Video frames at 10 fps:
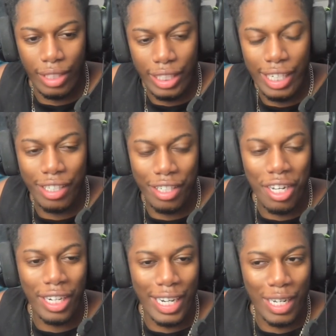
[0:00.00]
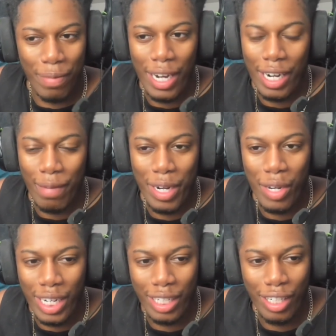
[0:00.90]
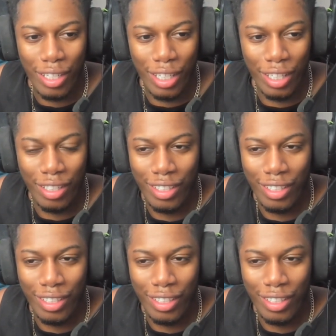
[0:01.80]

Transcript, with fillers: Just looking at his body, I bet you could tell that.